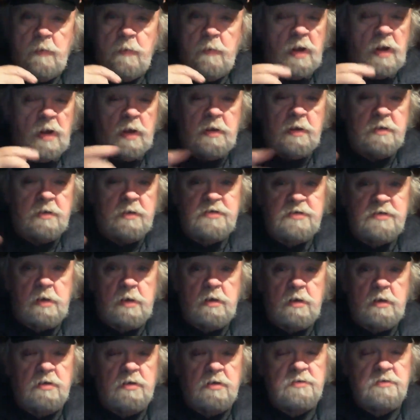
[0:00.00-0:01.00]
and I can tell
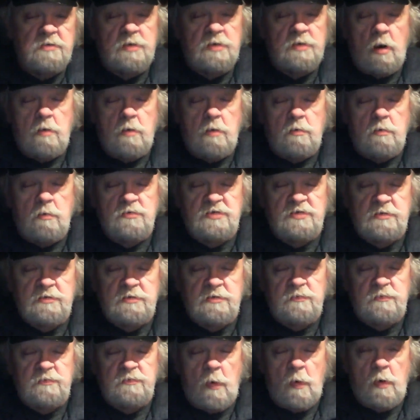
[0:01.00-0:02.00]
you because there are no
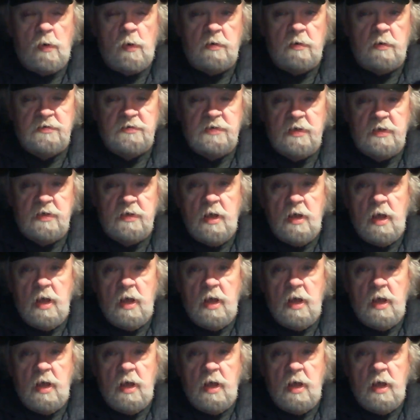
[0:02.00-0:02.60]
spoilers,